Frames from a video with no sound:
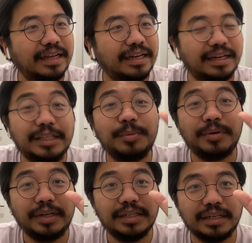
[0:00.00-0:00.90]
the
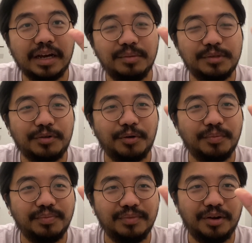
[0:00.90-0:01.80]
inspiration comes
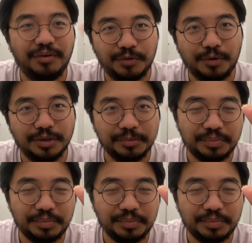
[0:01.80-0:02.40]
from, of course,